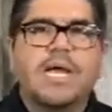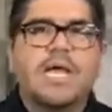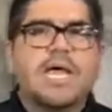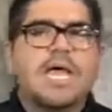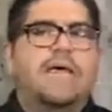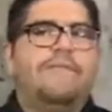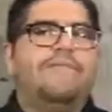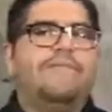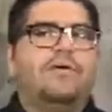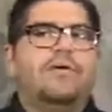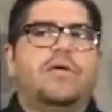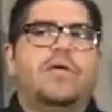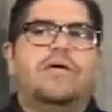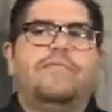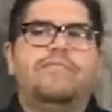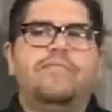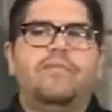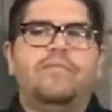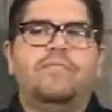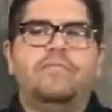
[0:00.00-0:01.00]
if you,
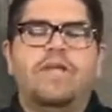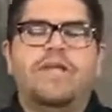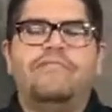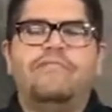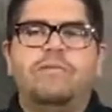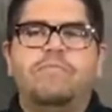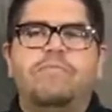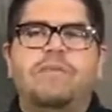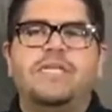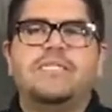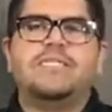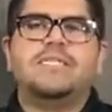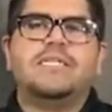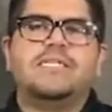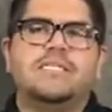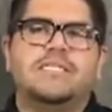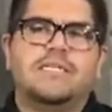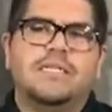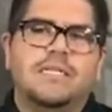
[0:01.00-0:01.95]
if you, if you missed this,